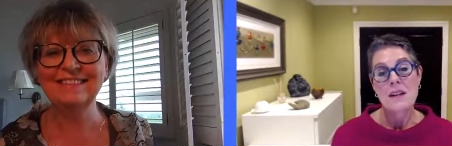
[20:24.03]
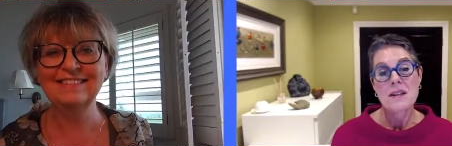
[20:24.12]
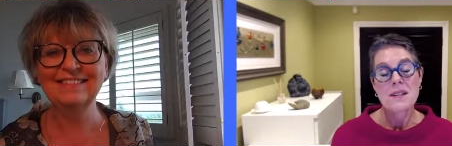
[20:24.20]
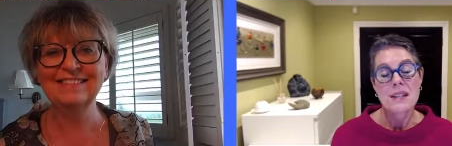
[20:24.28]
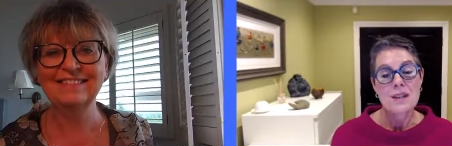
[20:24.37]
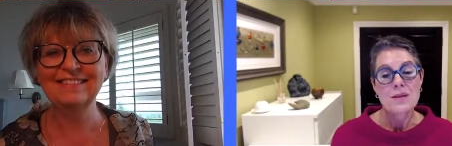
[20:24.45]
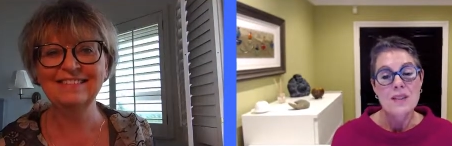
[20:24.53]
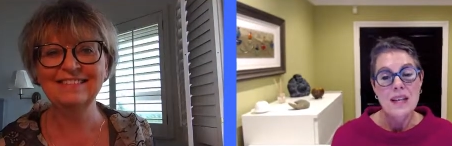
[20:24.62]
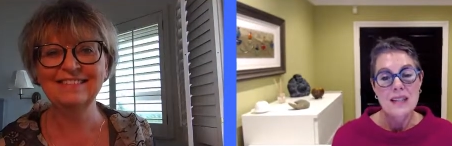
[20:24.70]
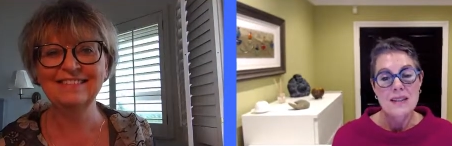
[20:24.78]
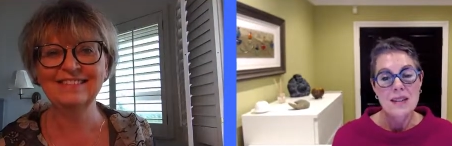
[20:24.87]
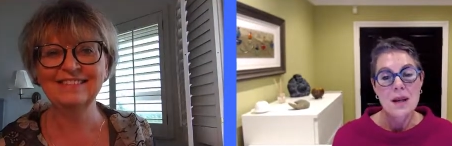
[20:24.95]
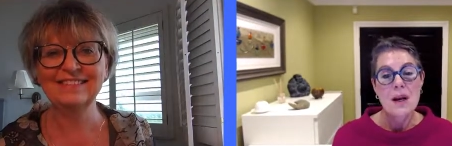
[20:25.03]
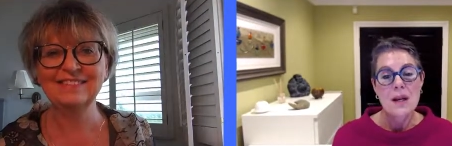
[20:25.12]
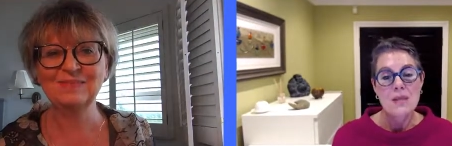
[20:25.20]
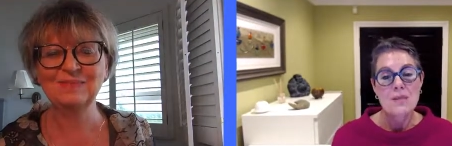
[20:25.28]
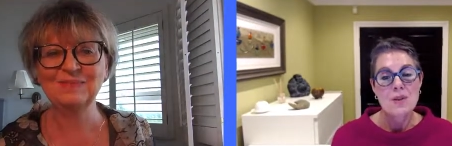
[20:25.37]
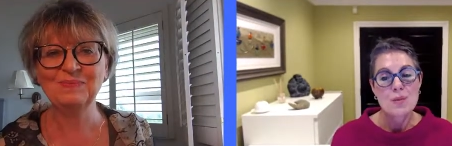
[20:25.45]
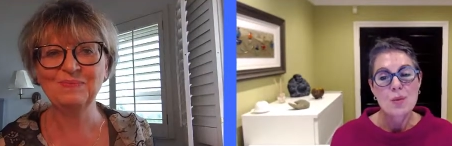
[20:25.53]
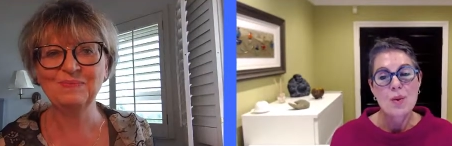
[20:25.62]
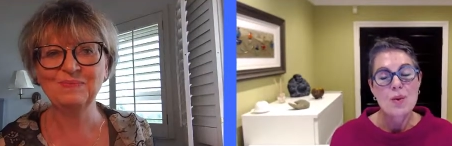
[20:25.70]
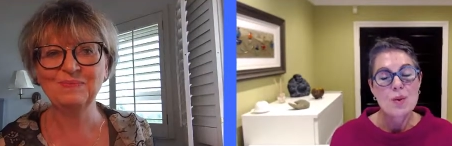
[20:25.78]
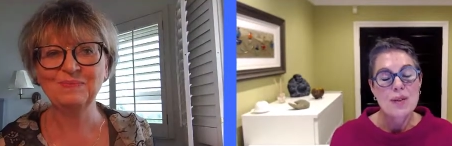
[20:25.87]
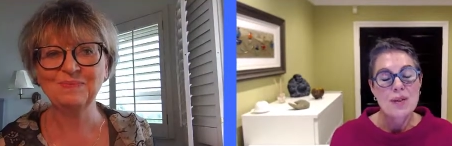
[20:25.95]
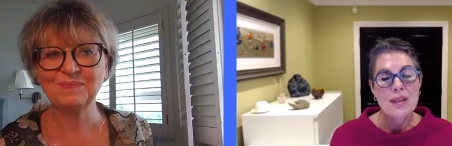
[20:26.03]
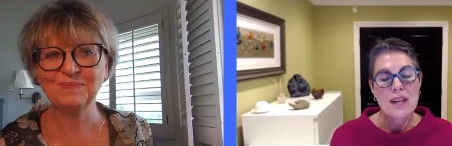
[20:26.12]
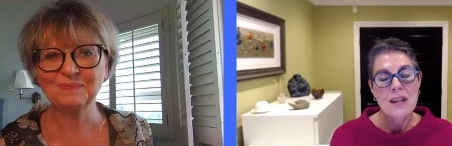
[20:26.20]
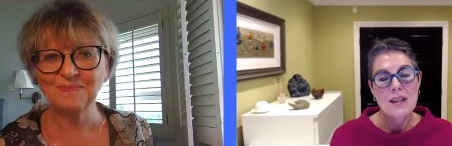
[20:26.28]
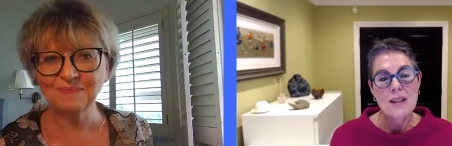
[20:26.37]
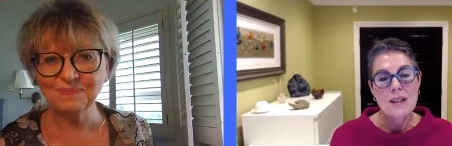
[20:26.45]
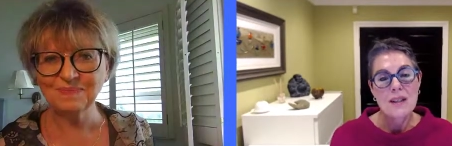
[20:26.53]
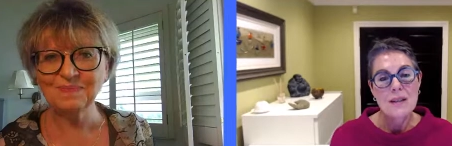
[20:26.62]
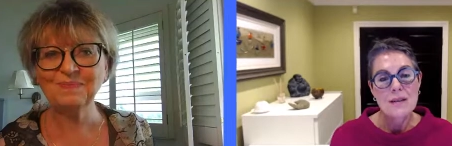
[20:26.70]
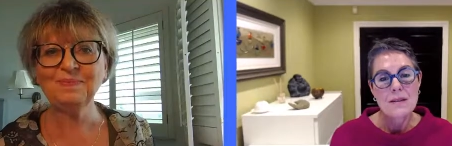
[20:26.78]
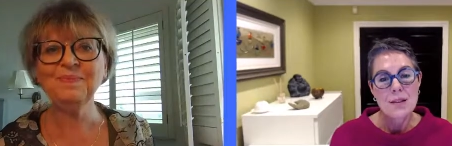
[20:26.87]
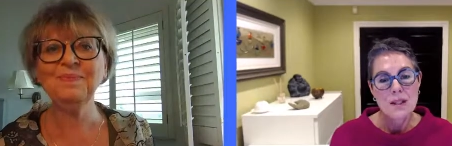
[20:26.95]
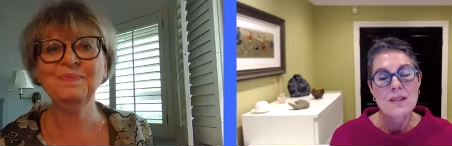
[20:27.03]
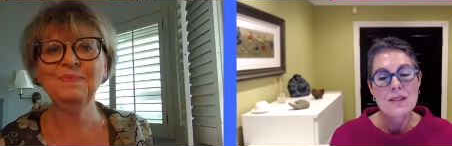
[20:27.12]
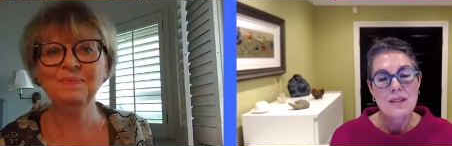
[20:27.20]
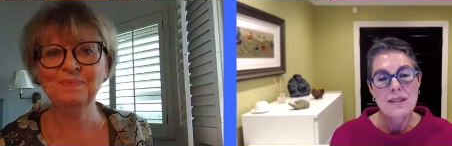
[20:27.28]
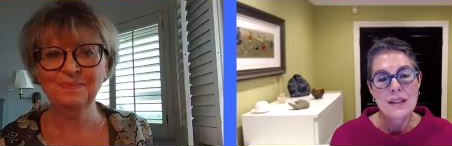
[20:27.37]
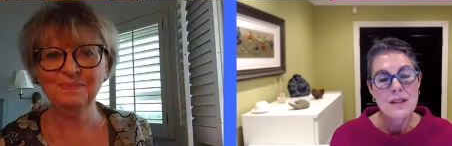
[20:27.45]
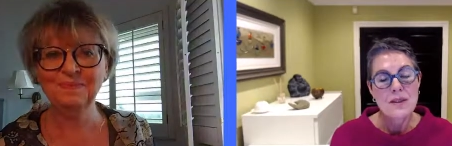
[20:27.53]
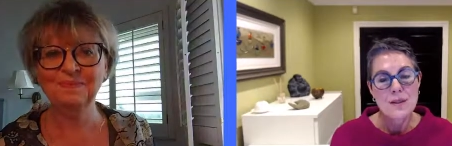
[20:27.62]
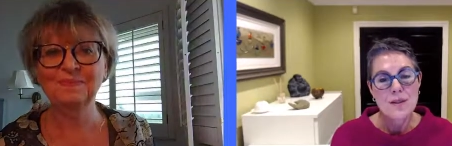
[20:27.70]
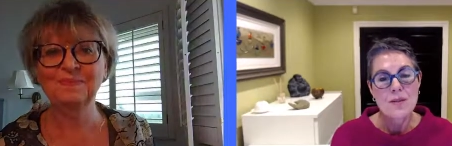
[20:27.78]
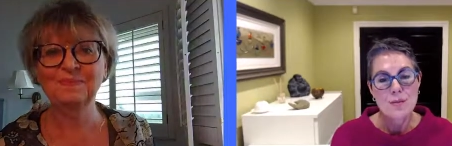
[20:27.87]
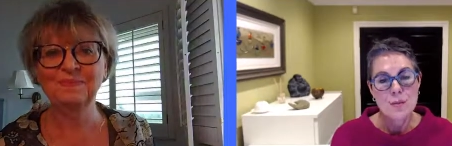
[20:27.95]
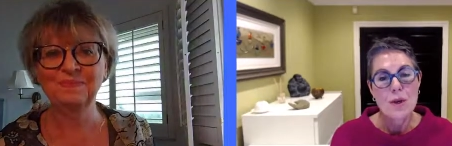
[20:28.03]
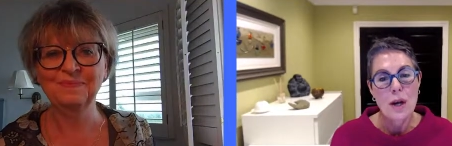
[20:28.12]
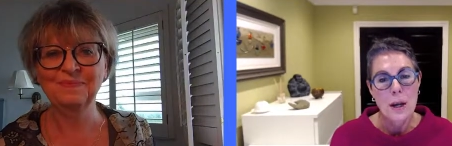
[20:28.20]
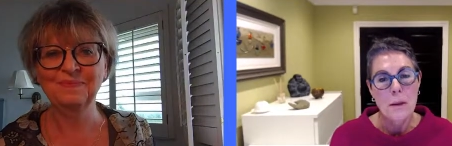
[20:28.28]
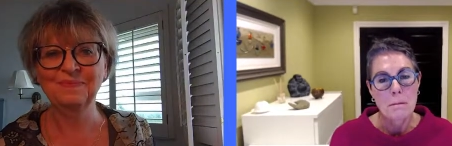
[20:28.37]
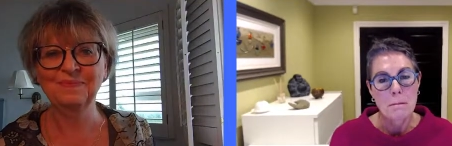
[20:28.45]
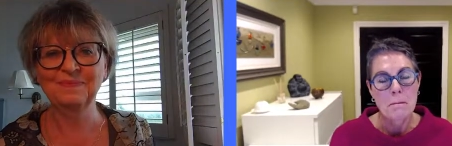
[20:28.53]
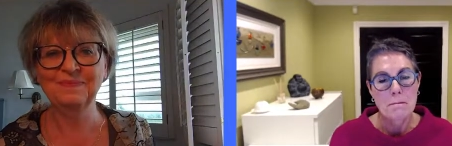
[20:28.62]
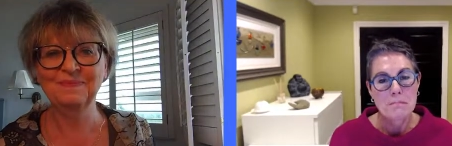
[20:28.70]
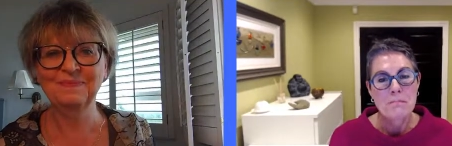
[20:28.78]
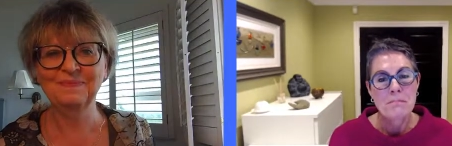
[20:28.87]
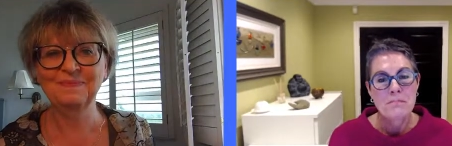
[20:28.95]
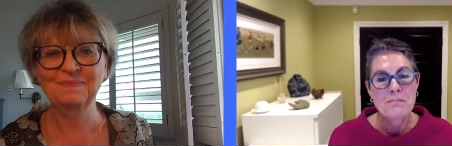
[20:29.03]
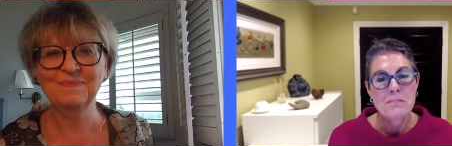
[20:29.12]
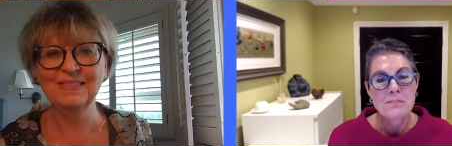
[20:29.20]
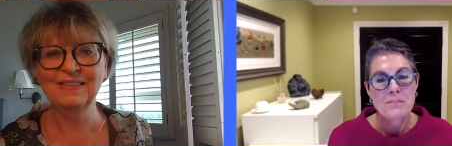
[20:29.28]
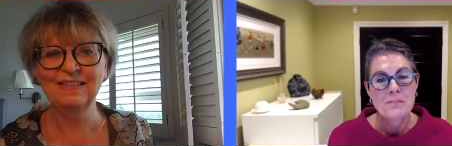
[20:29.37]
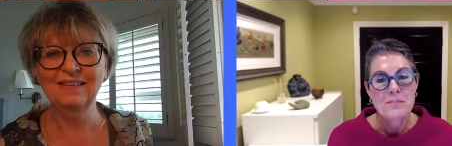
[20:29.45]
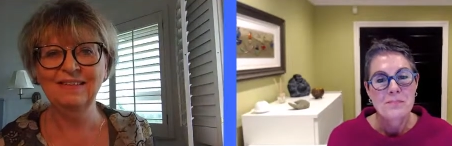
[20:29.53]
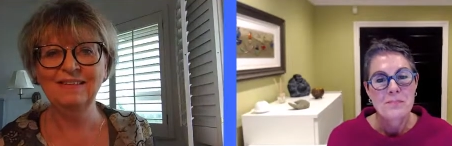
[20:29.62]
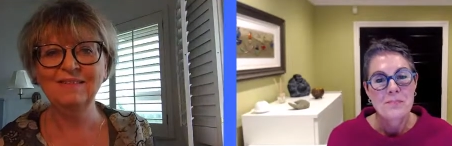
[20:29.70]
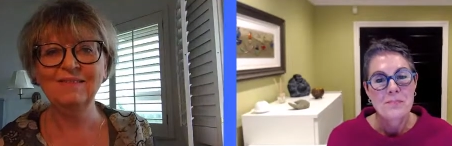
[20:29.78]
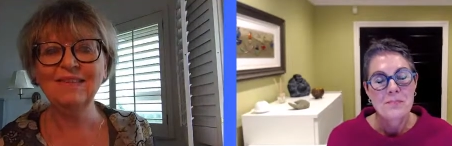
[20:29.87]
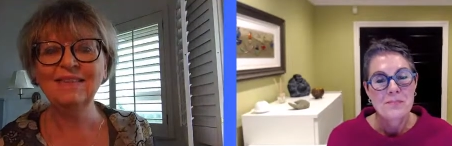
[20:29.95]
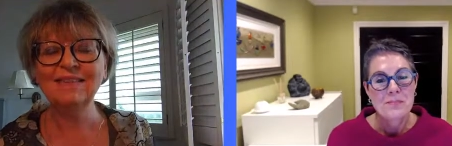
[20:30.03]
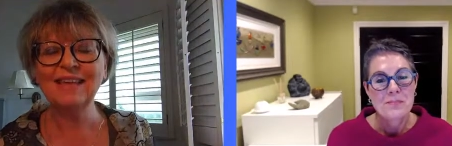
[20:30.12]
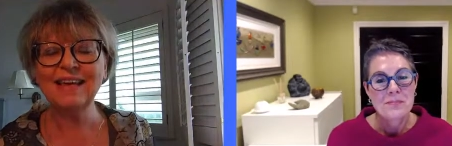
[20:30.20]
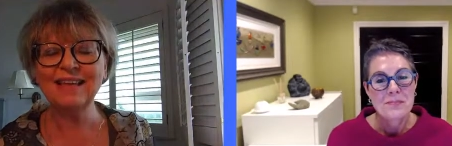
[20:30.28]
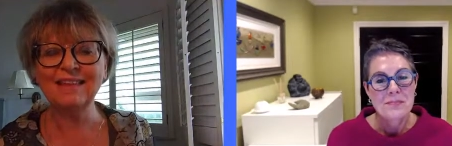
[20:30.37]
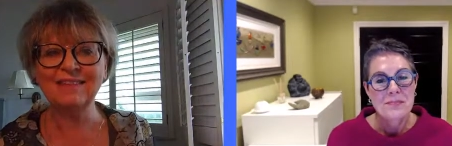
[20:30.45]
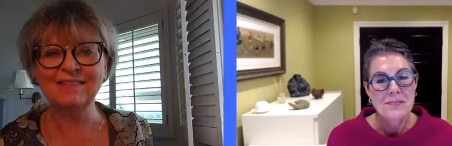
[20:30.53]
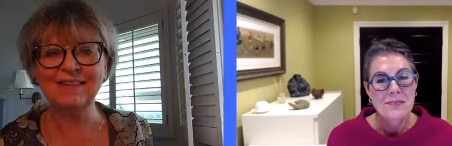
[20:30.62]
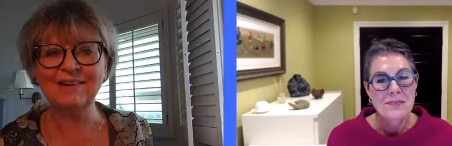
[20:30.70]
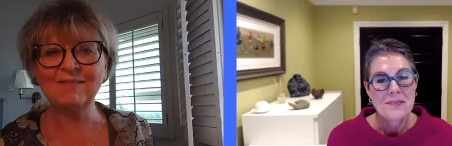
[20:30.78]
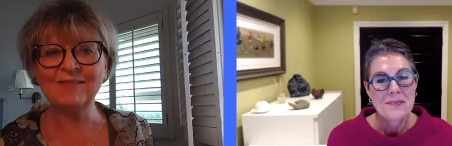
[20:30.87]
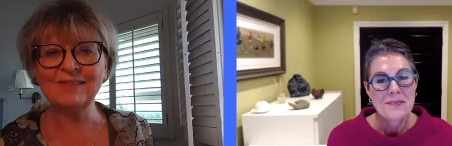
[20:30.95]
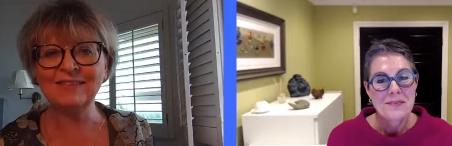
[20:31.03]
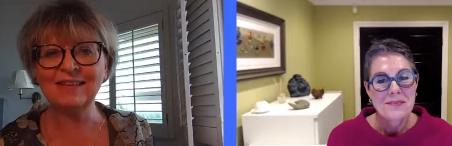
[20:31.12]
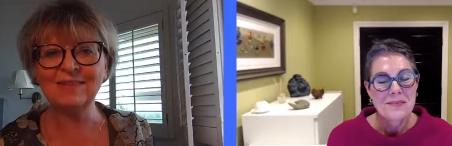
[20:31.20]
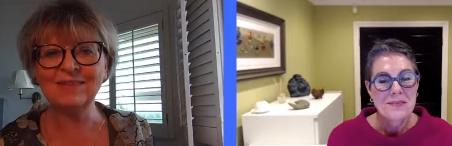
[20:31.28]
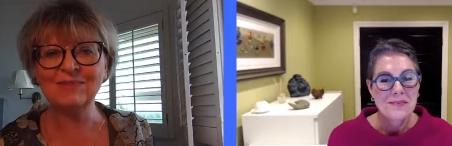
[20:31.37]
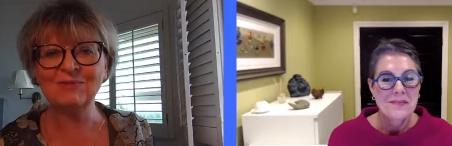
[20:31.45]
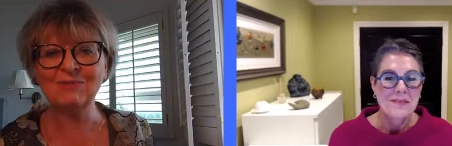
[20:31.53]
Speaker 1: ourselves that time to pause then uh, trust that the answers will come
Speaker 2: well, thank you. That was that was